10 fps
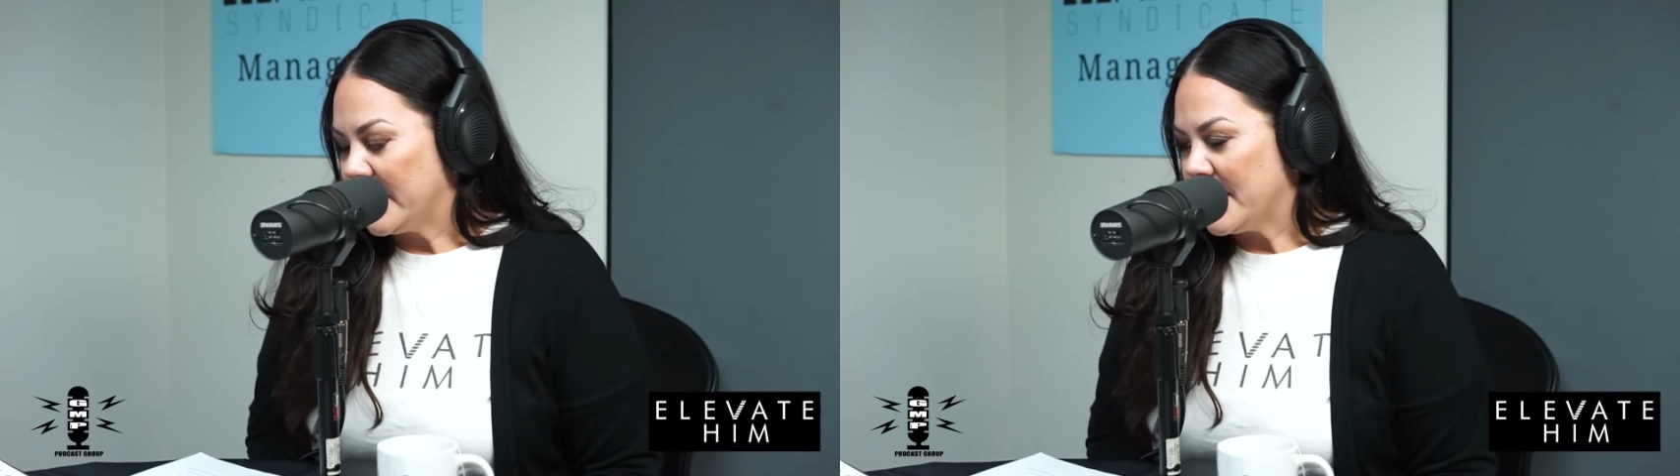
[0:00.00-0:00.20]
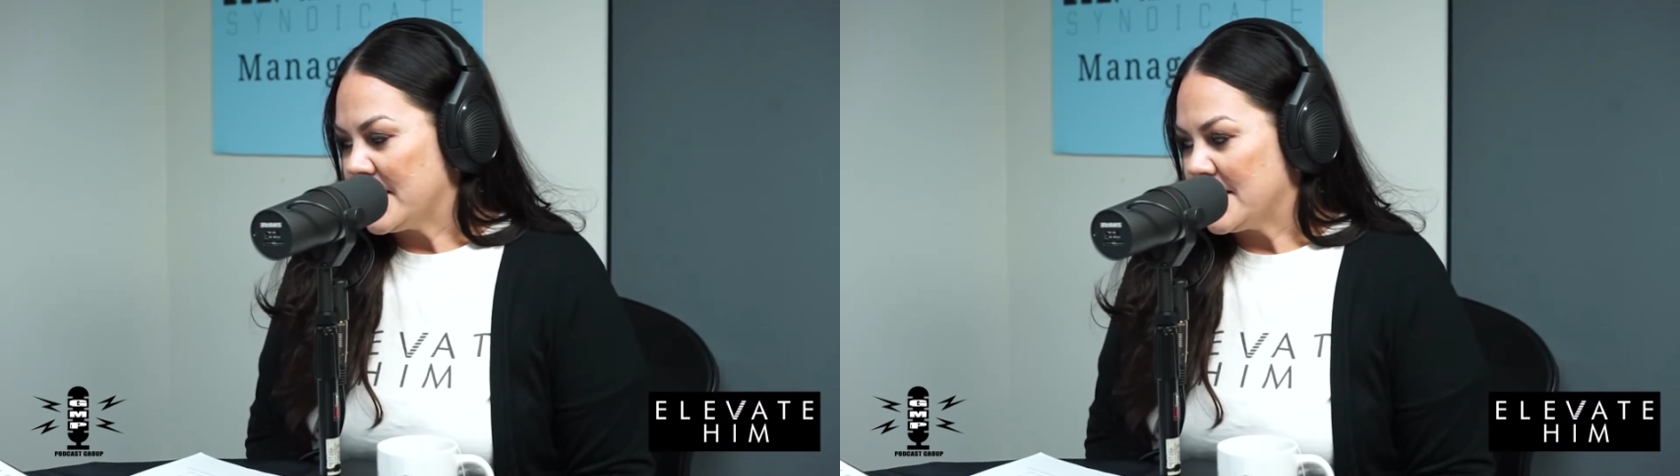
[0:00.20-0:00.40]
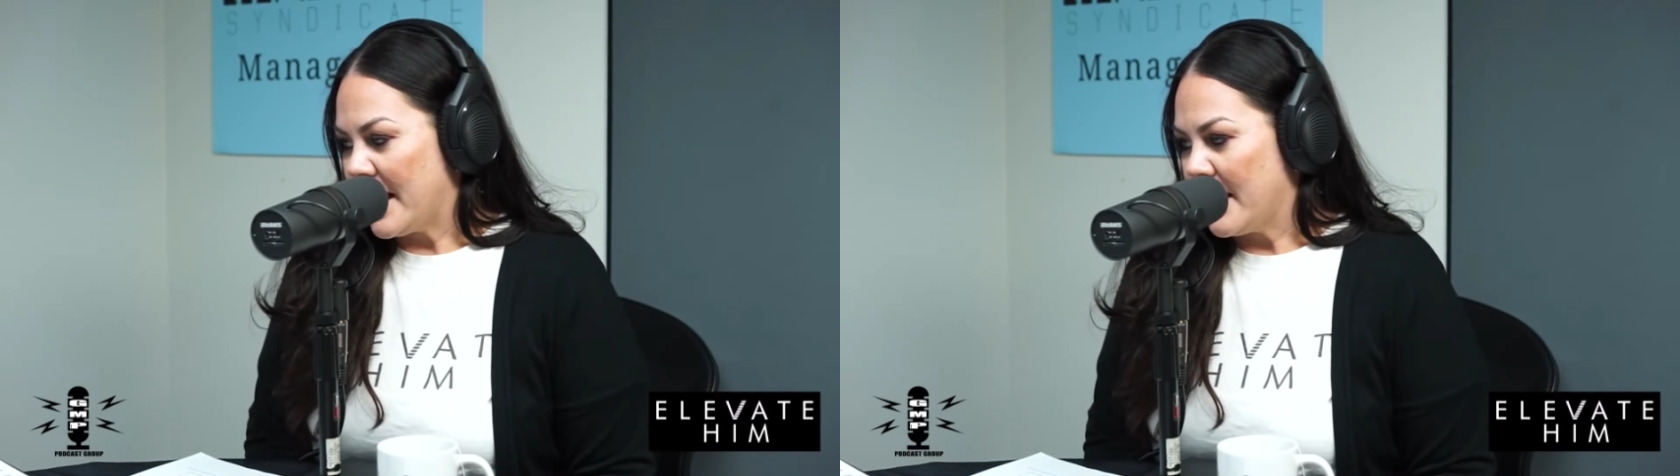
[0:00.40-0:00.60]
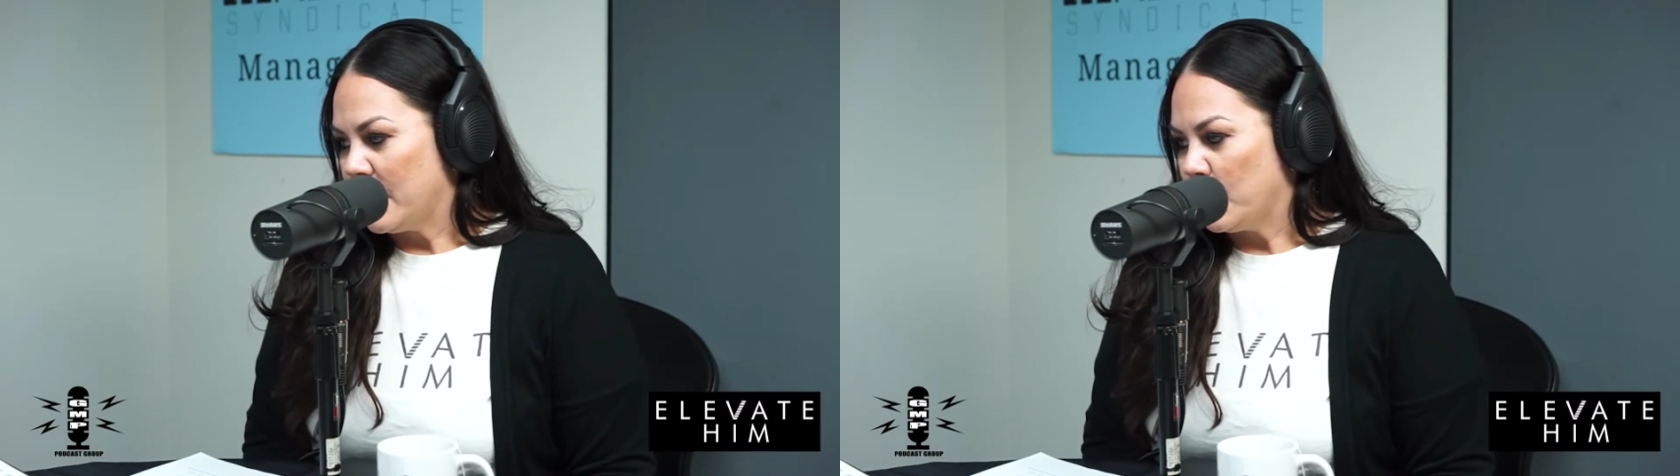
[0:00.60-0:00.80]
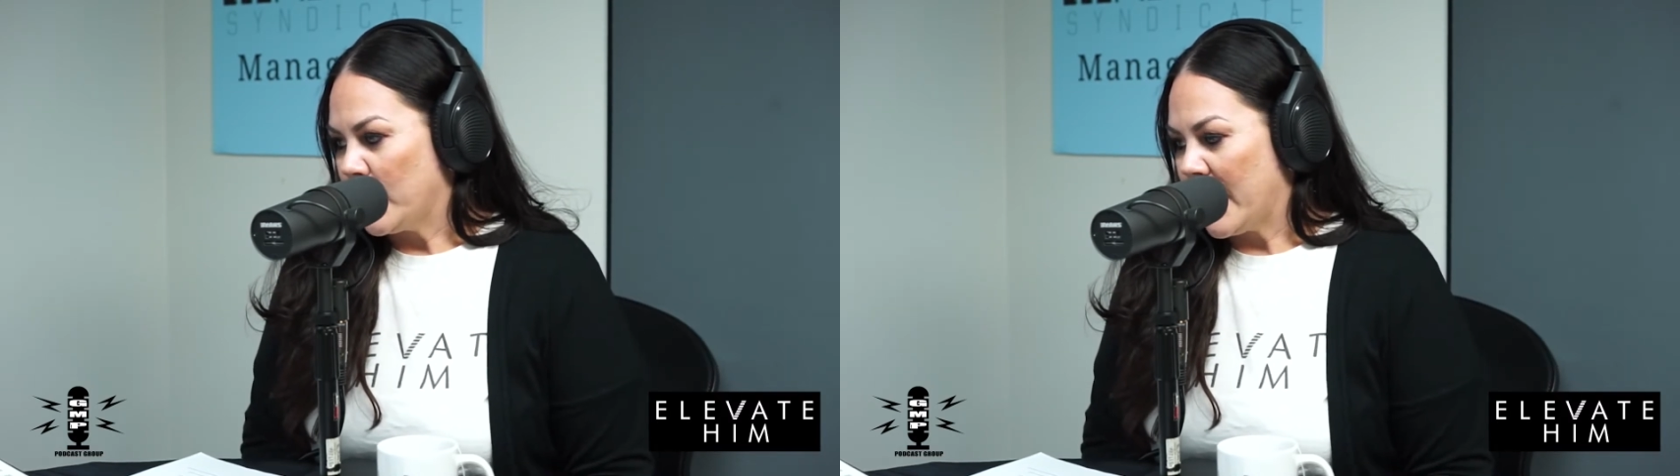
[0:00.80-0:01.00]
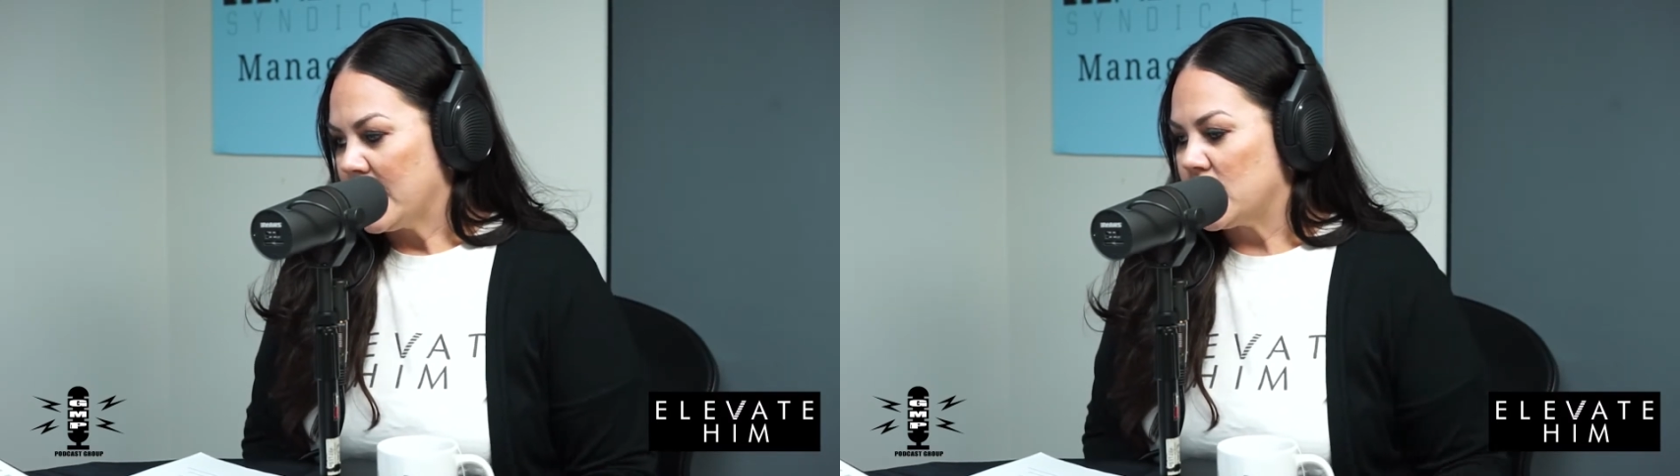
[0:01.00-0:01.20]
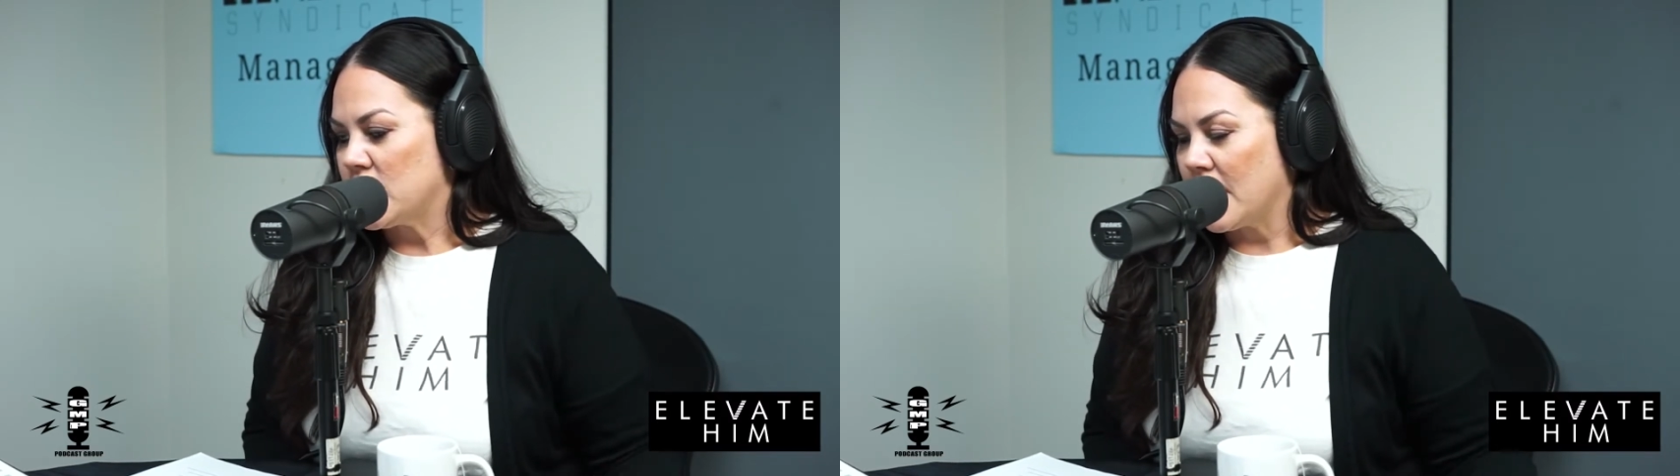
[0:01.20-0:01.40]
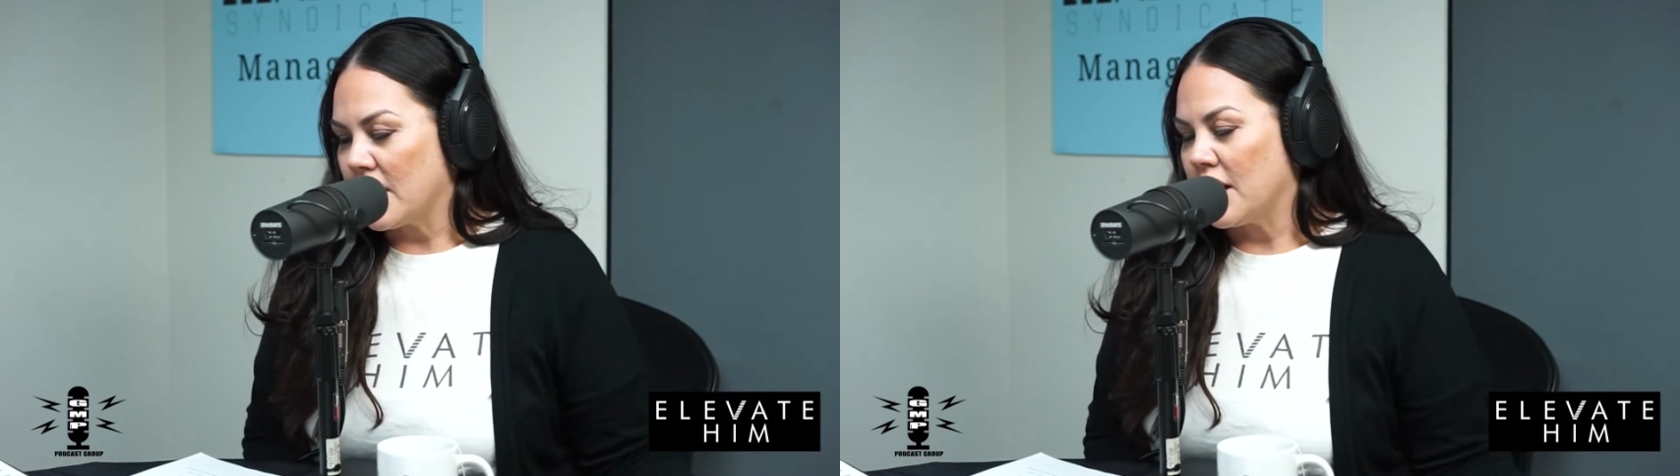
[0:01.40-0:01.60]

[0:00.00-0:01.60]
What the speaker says: is that when I share